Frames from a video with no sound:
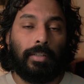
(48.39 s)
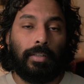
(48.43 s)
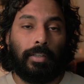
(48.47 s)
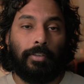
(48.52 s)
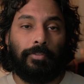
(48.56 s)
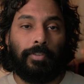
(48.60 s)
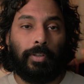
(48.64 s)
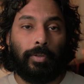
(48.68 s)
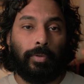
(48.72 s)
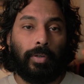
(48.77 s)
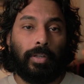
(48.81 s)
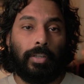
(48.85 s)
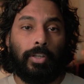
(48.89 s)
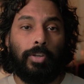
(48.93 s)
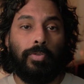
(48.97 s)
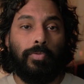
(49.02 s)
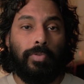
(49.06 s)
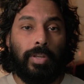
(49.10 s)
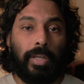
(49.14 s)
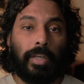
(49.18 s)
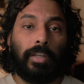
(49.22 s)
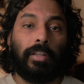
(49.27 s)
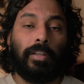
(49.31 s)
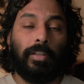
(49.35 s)
give you a
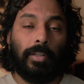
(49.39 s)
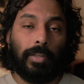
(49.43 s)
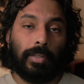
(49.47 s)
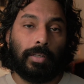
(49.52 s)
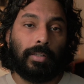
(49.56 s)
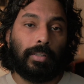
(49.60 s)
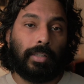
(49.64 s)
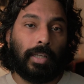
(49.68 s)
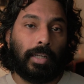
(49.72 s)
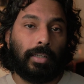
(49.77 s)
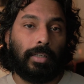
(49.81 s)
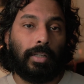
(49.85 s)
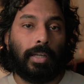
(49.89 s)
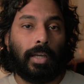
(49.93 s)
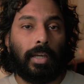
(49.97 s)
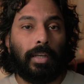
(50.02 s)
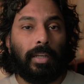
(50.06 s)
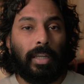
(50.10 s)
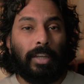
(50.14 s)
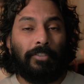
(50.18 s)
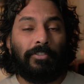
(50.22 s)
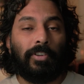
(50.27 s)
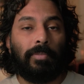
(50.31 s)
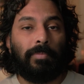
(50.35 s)
unique look that can
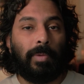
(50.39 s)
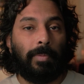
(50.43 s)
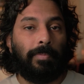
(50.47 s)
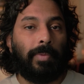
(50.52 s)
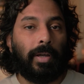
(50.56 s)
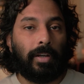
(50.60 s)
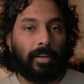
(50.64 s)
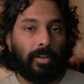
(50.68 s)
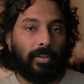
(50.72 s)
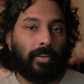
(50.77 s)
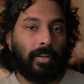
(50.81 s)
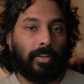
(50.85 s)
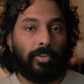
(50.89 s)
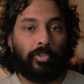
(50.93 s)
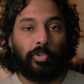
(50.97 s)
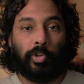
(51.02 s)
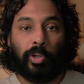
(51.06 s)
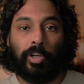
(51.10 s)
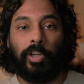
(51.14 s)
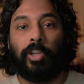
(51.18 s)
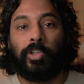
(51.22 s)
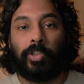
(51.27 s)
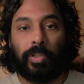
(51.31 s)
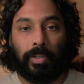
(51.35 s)
even be better than
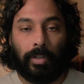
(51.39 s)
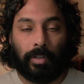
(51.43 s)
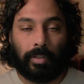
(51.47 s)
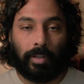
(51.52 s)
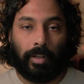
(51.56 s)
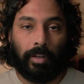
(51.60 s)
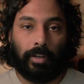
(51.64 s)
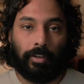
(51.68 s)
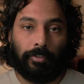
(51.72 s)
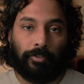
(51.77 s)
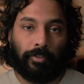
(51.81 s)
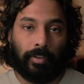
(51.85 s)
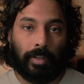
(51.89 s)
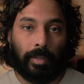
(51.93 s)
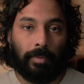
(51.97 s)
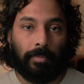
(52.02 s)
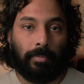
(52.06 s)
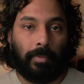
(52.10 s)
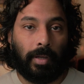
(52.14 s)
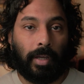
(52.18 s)
traditional color film,